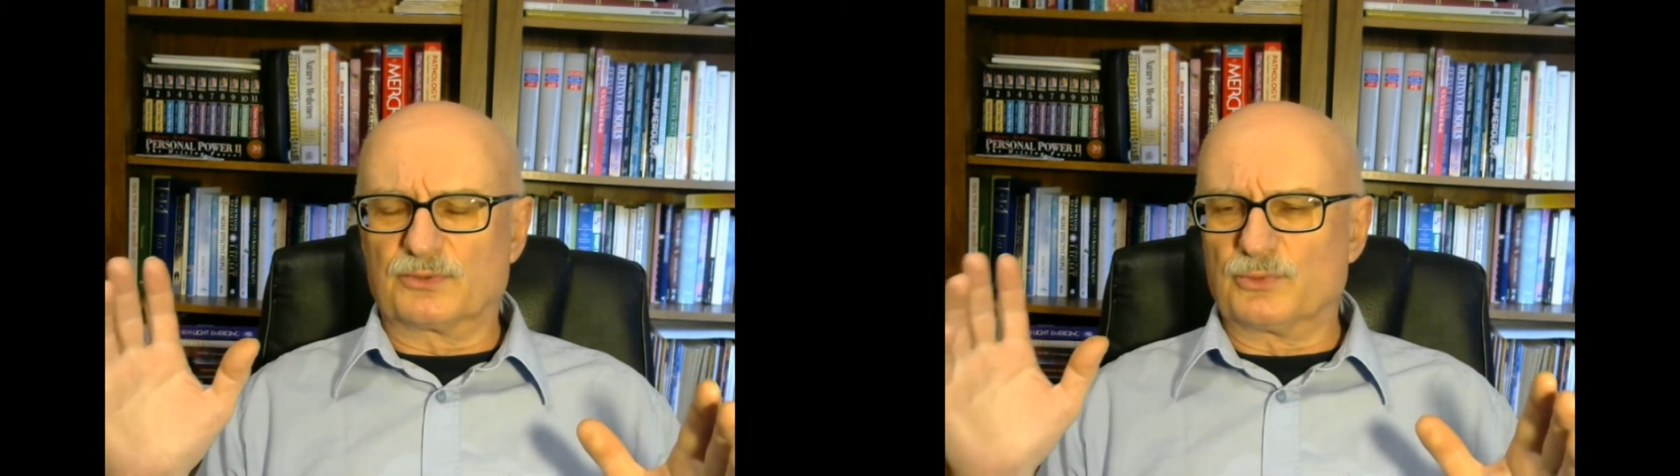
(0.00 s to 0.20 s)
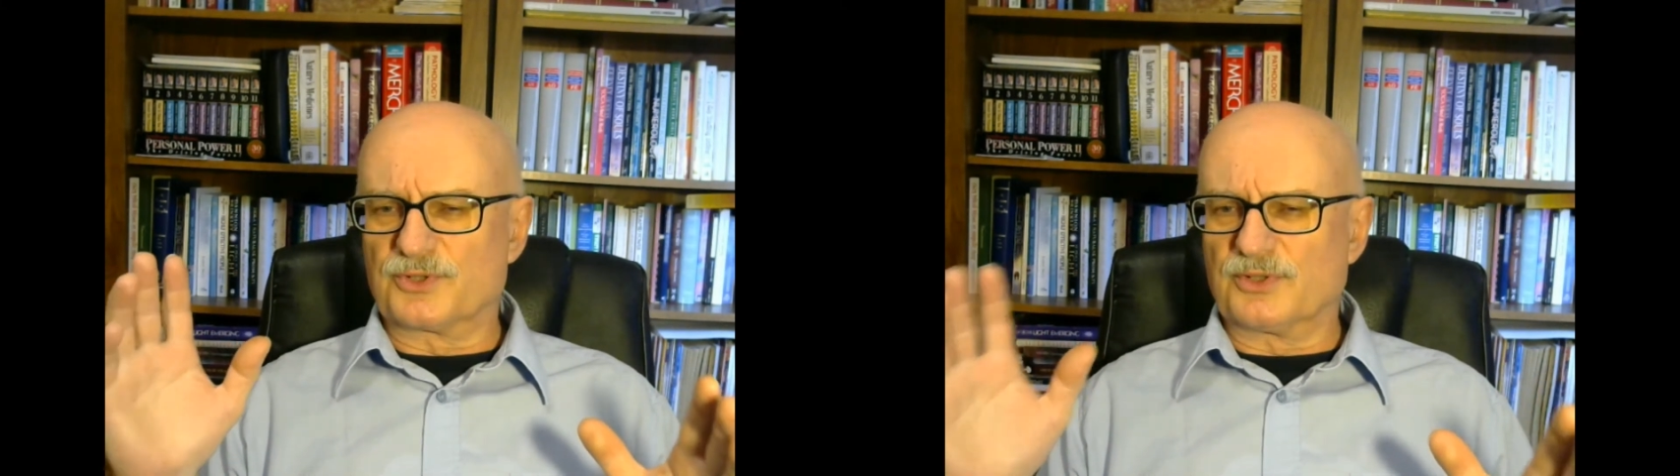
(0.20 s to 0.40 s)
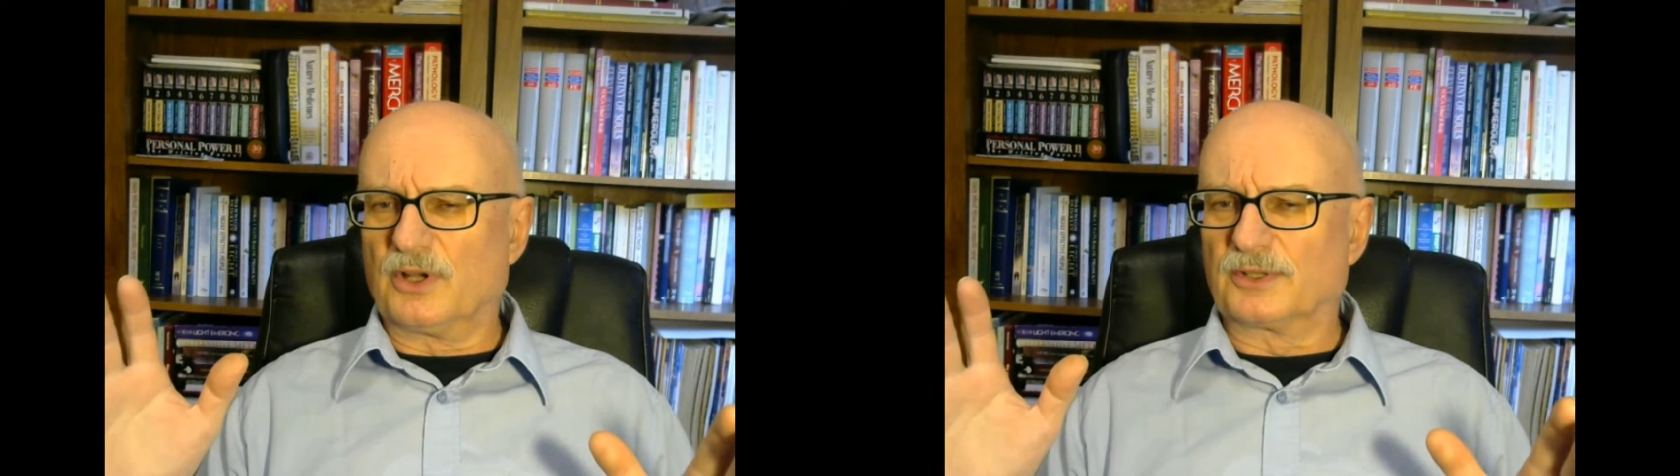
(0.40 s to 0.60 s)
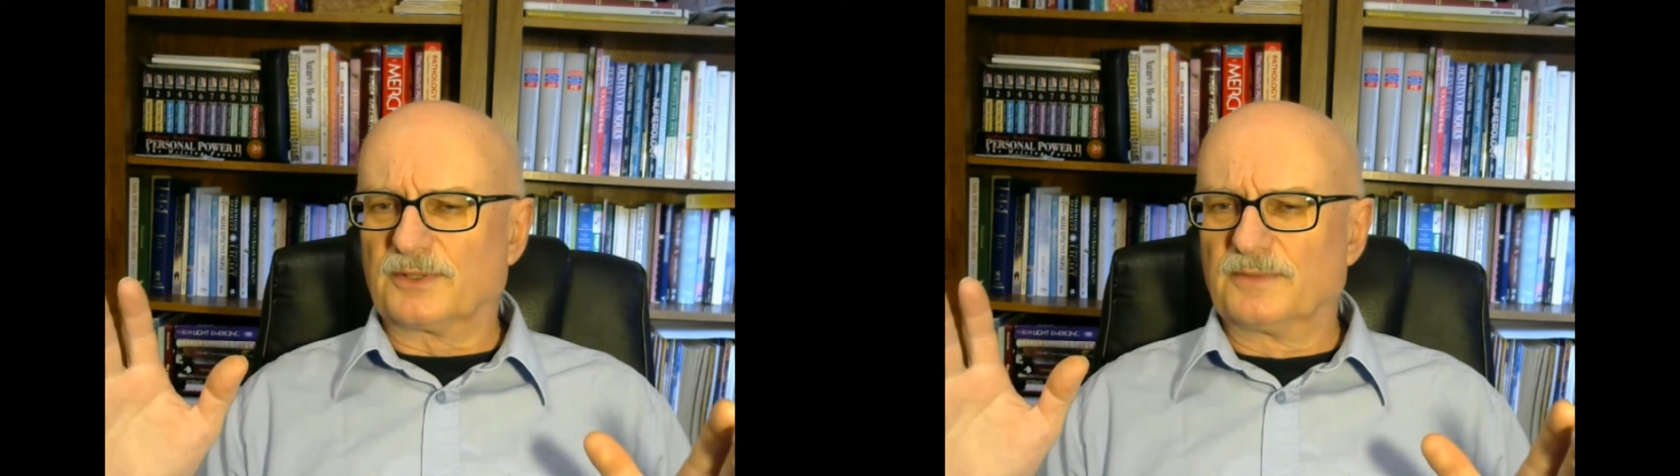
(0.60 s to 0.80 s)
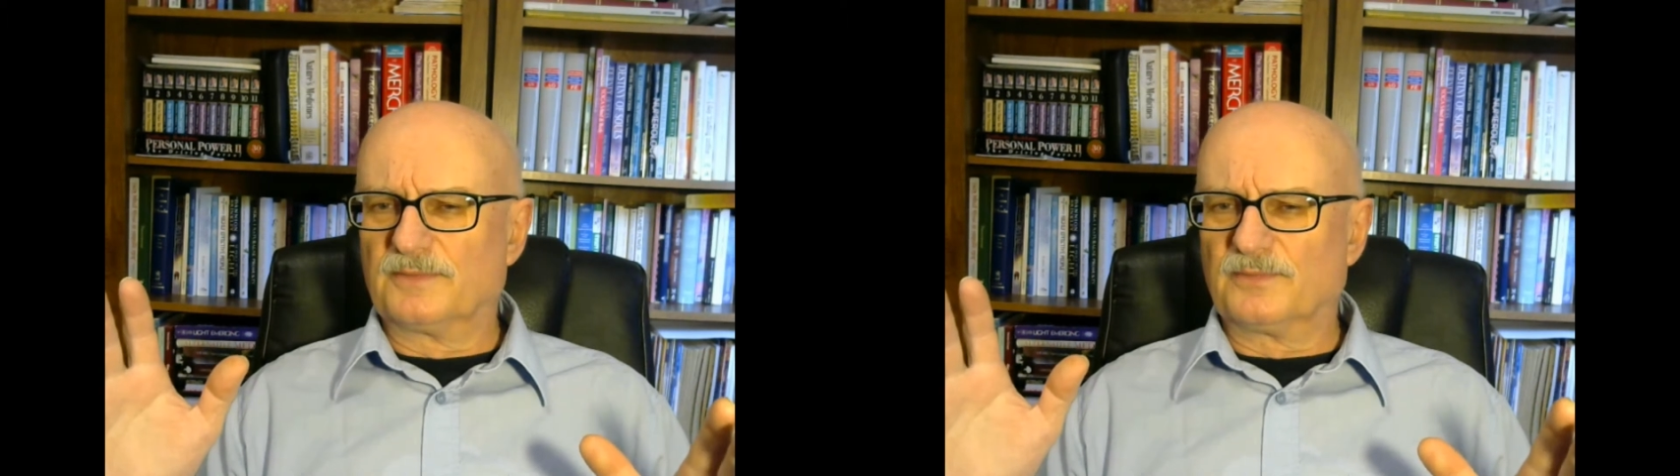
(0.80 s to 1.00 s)
what's not,
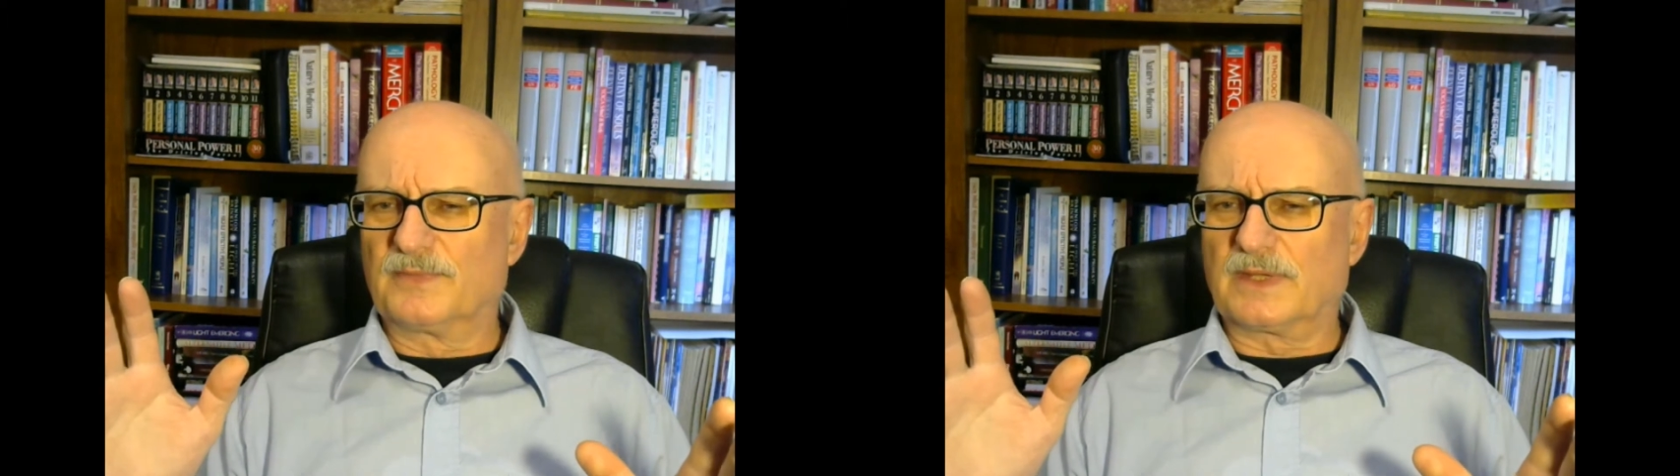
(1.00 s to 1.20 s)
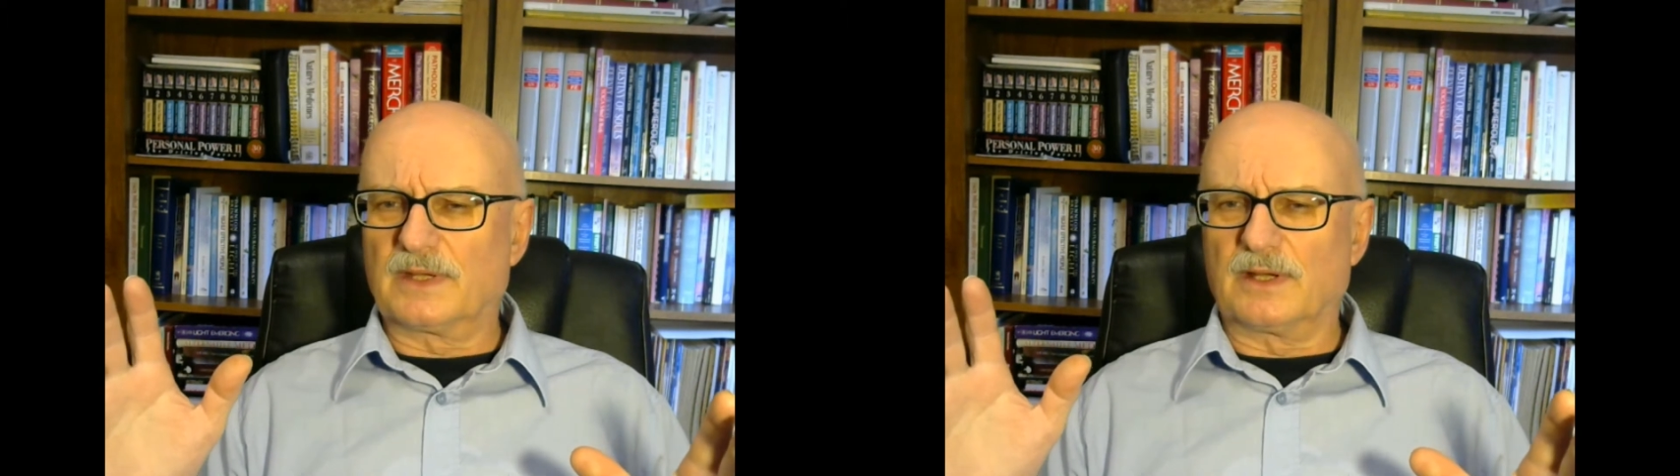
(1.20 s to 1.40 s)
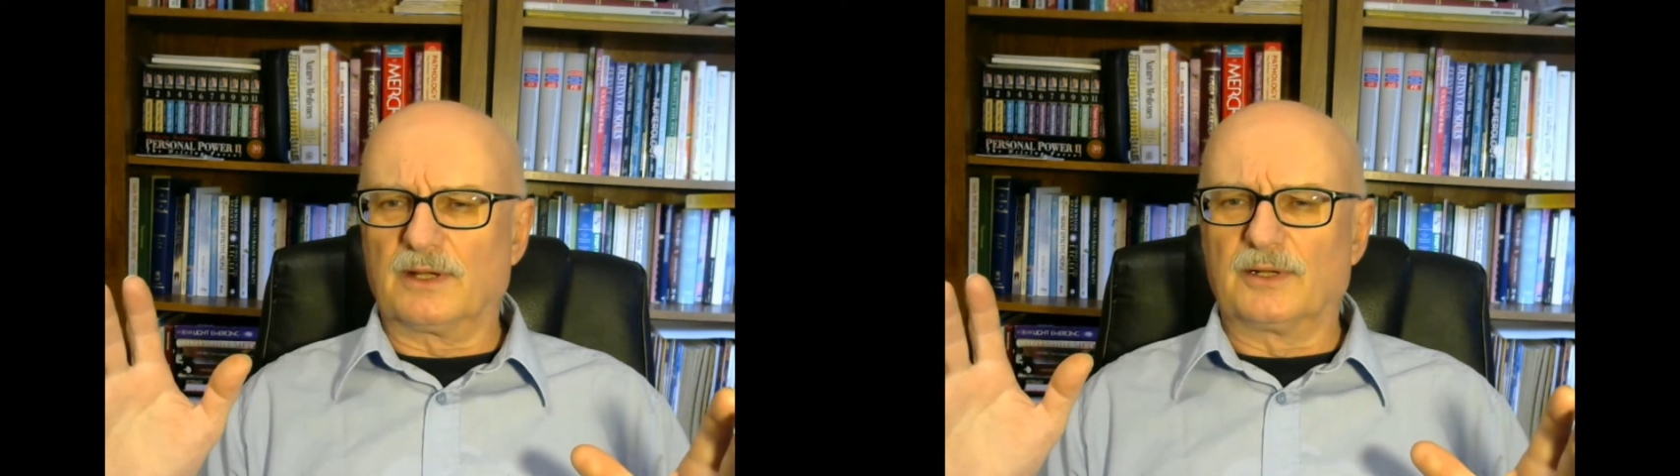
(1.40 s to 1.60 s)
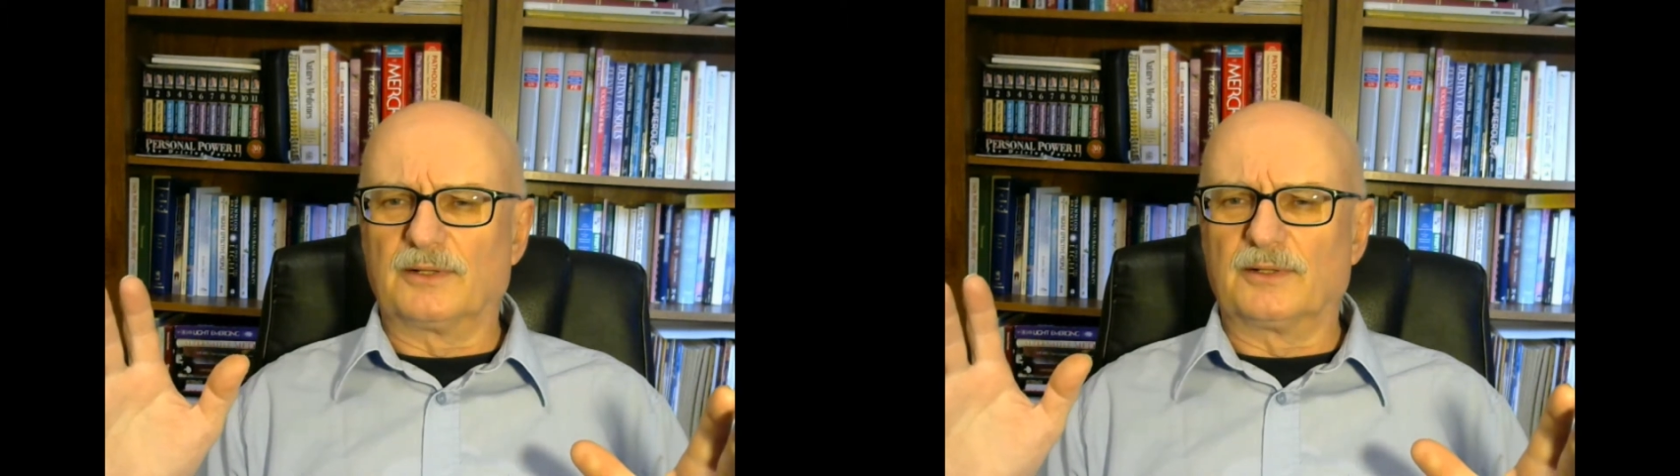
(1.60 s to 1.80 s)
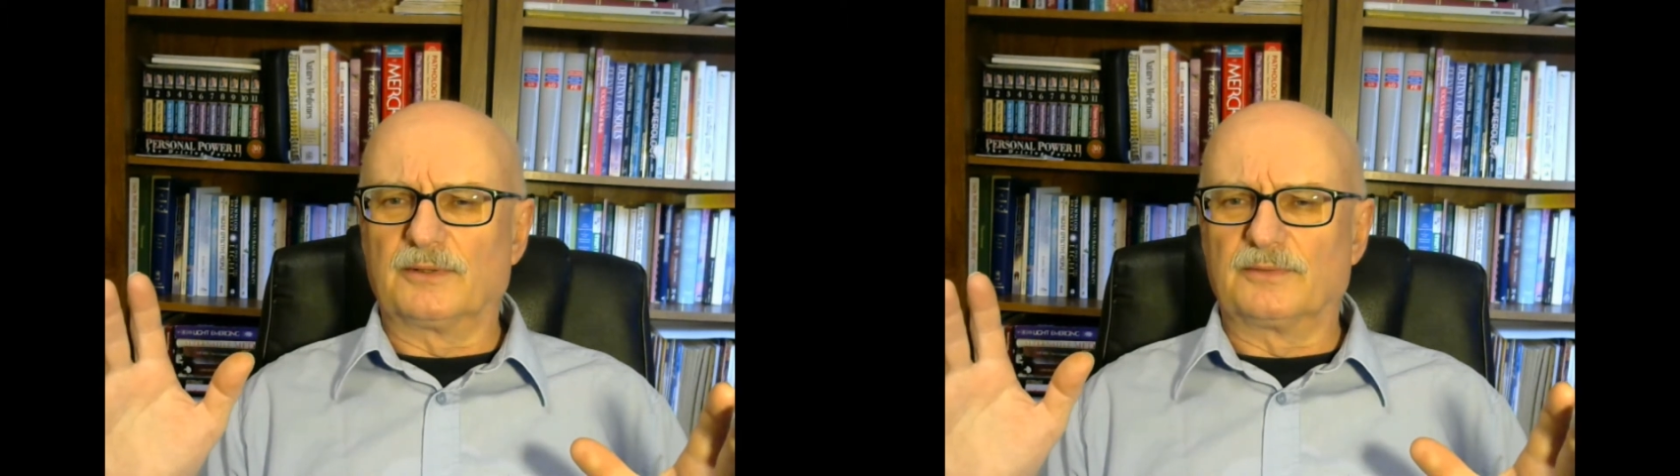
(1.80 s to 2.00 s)
uh,